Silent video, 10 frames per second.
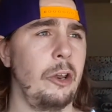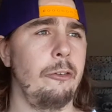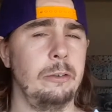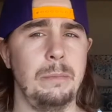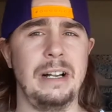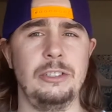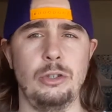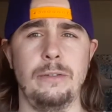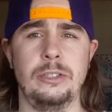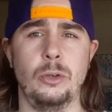reminds you
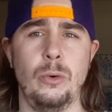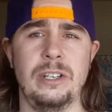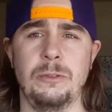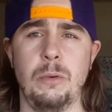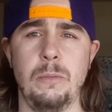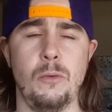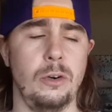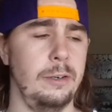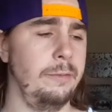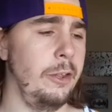of a Twix, but
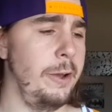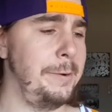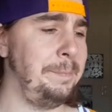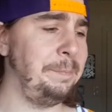more of the